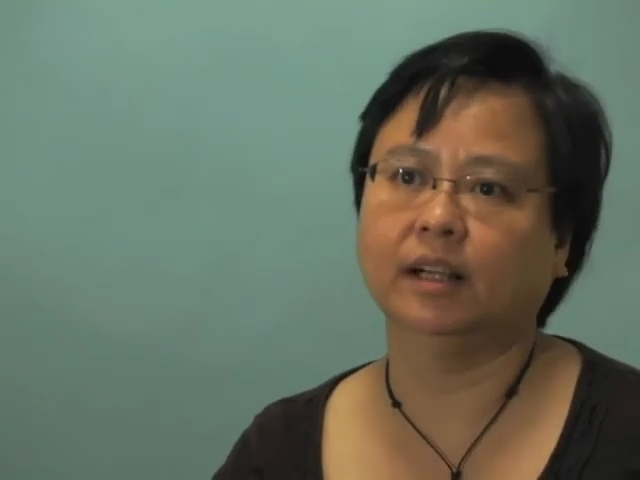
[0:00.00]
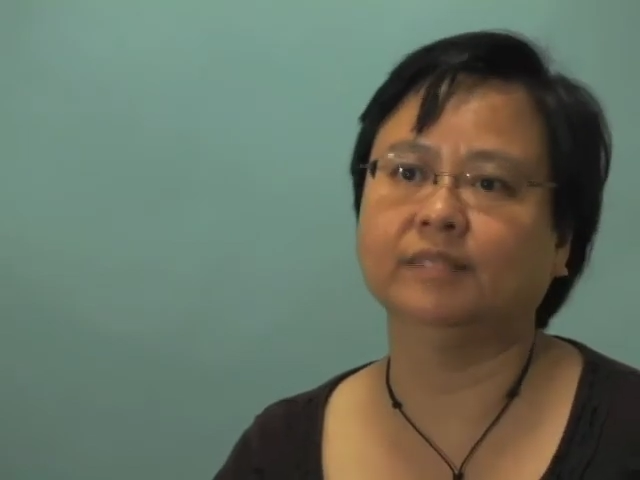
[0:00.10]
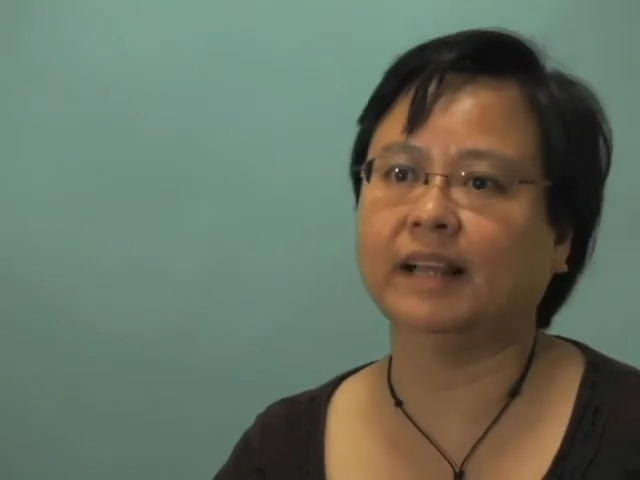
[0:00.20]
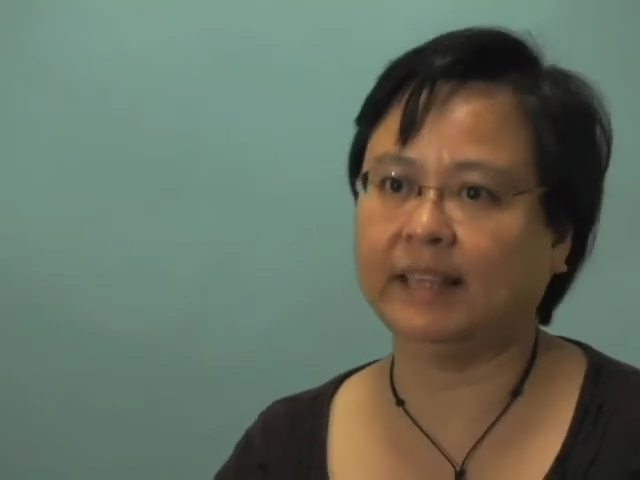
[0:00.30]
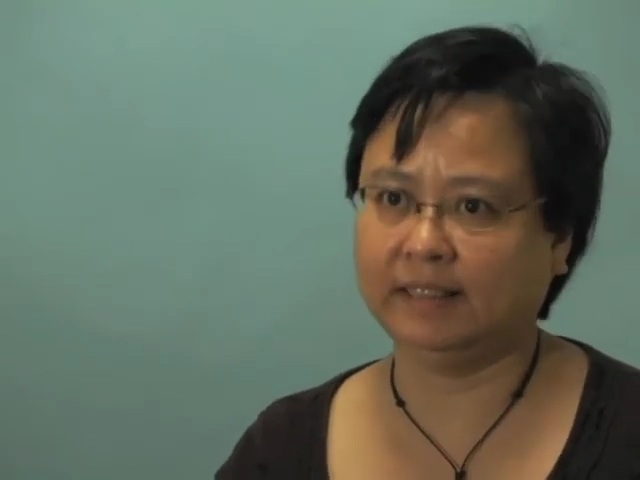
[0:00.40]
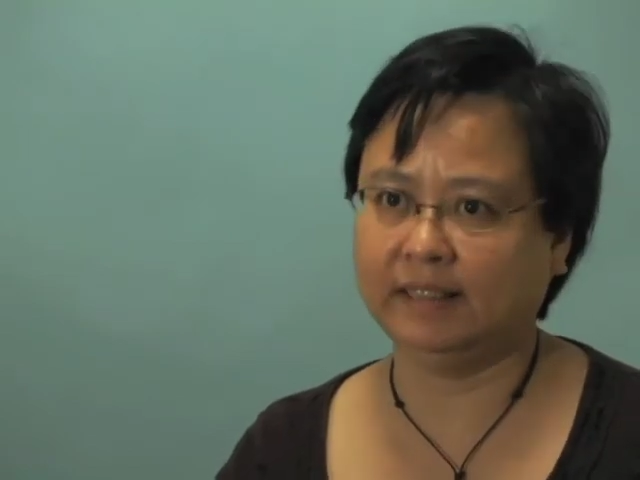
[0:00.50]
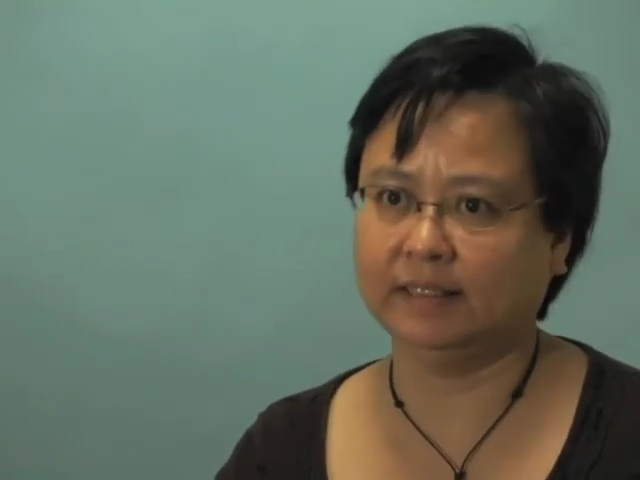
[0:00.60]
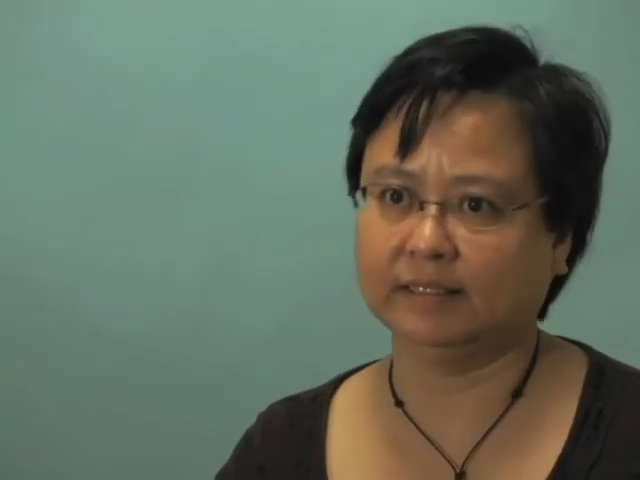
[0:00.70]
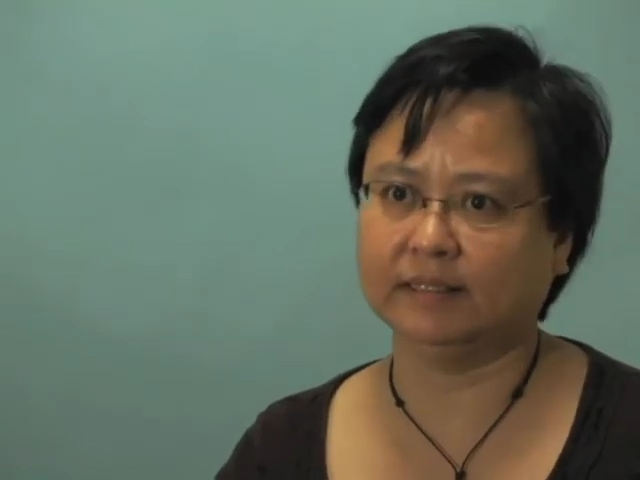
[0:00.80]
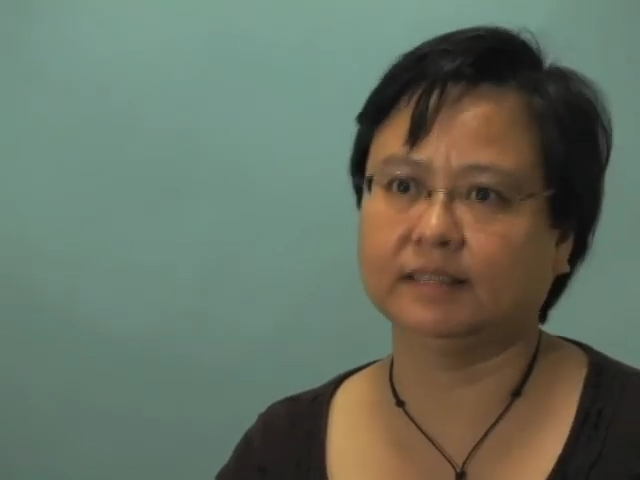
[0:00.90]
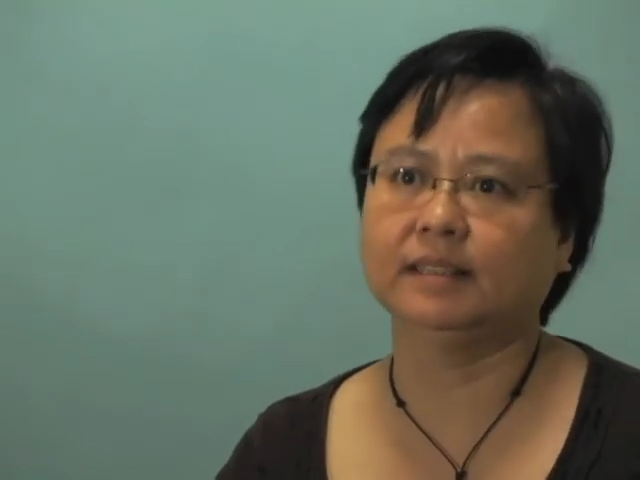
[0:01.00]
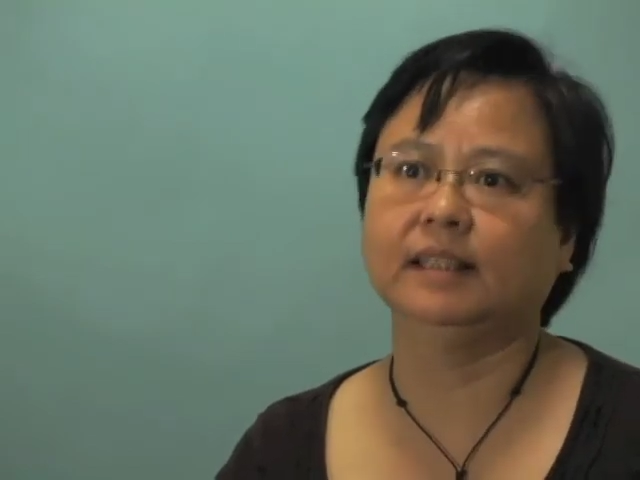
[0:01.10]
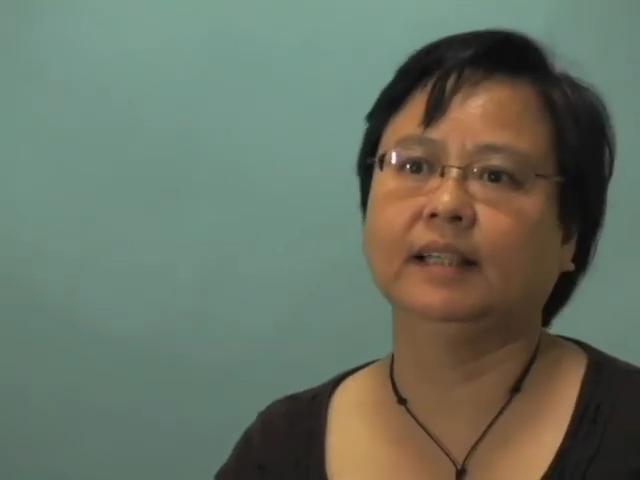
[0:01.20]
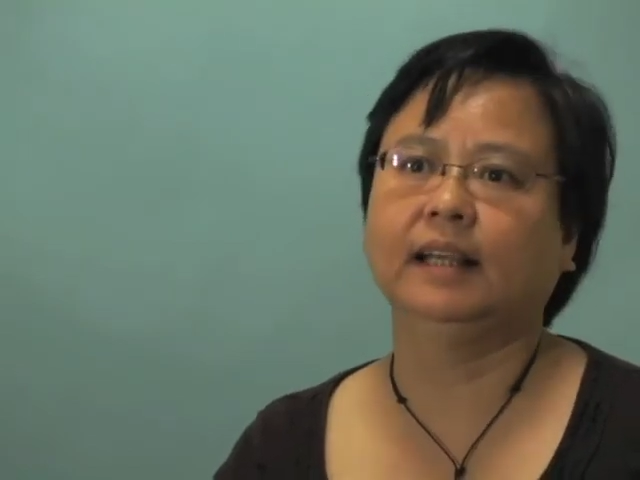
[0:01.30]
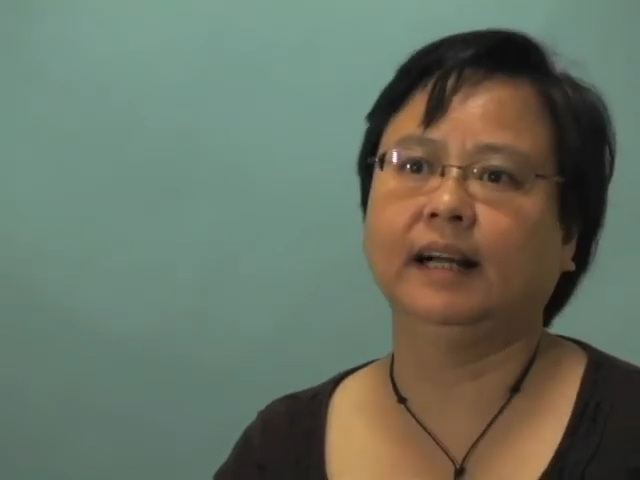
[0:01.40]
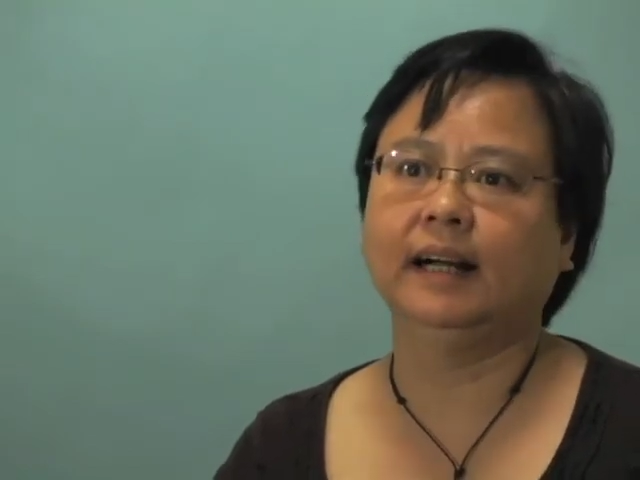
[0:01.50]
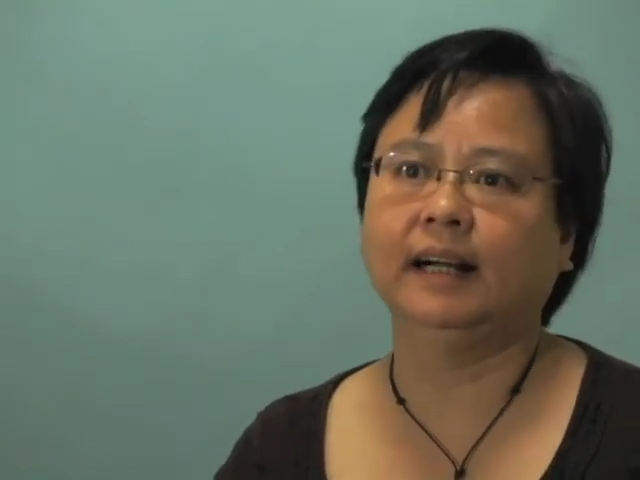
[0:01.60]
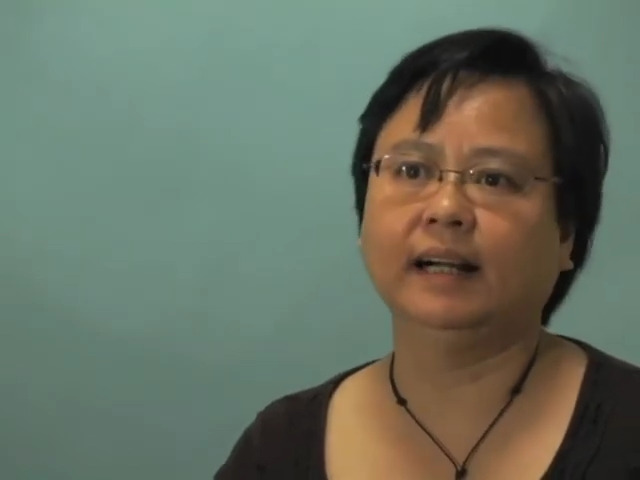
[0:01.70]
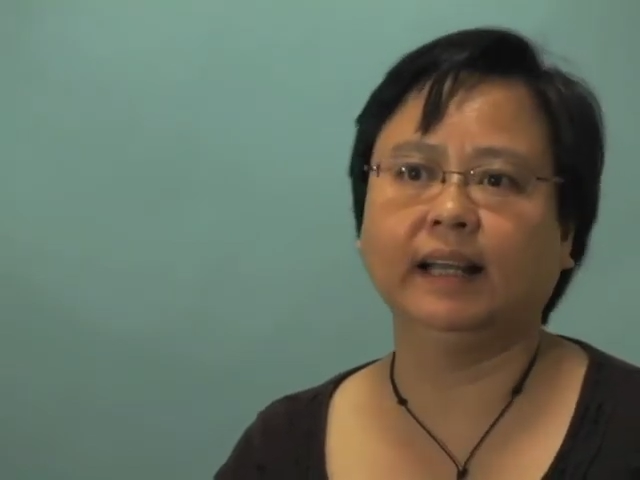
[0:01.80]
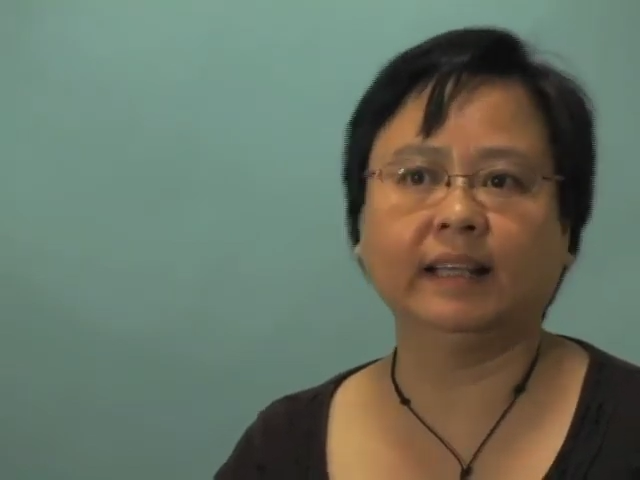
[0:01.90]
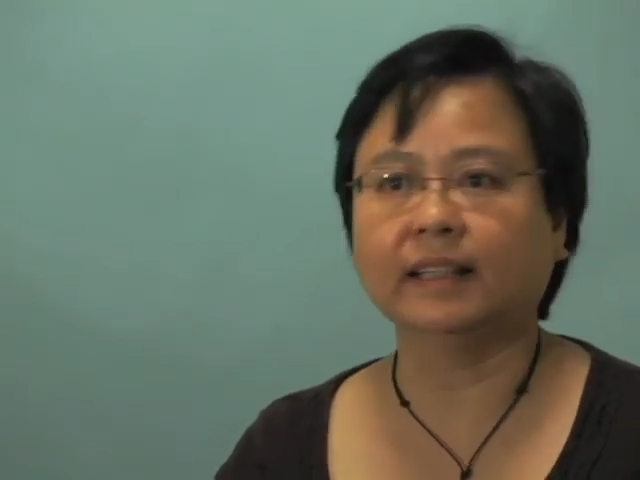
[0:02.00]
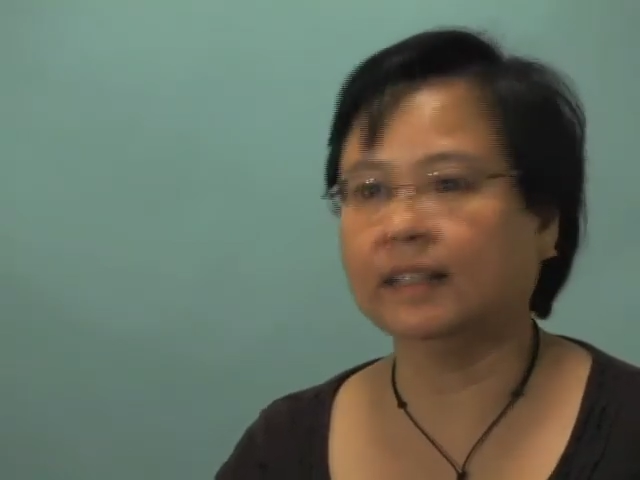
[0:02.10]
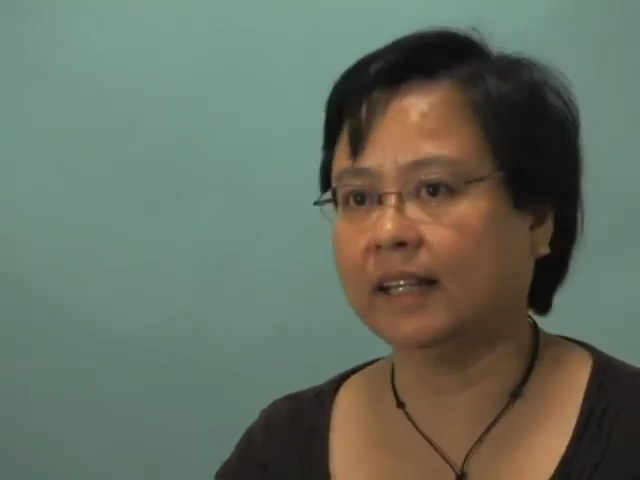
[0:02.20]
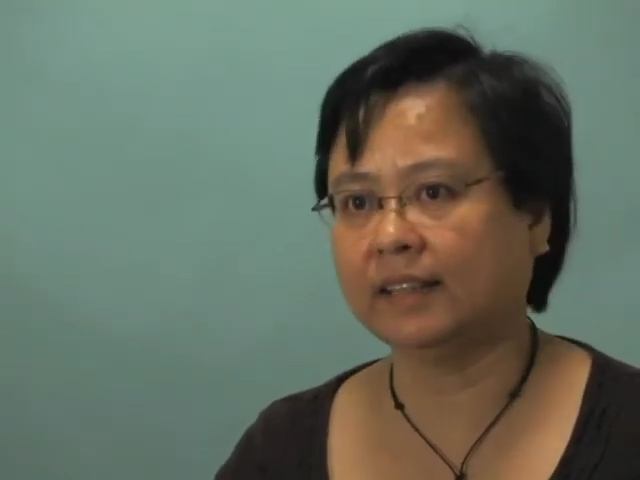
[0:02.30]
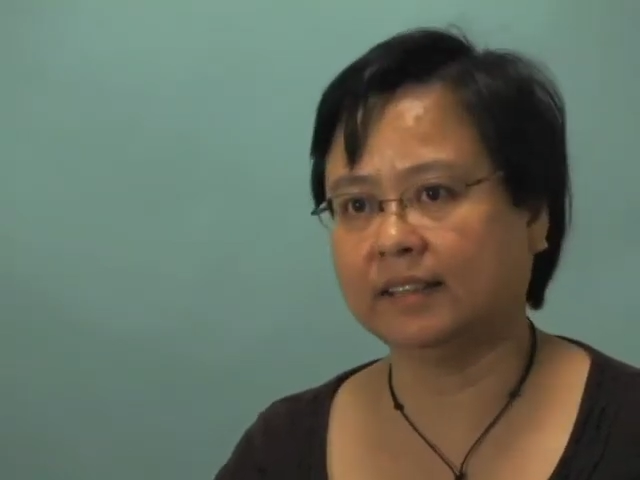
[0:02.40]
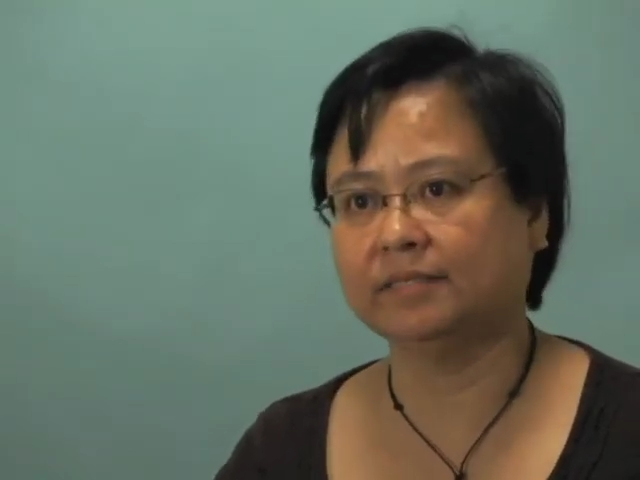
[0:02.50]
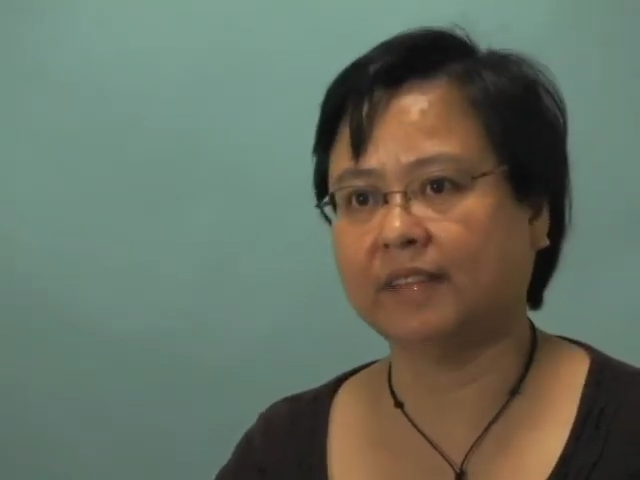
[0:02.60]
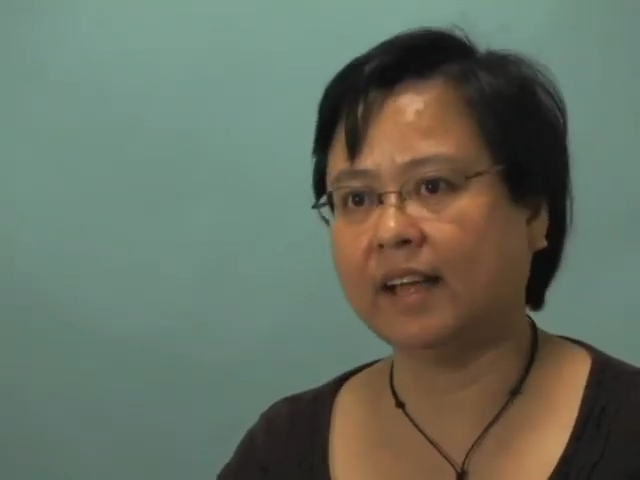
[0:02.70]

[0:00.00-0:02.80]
of ideas and collective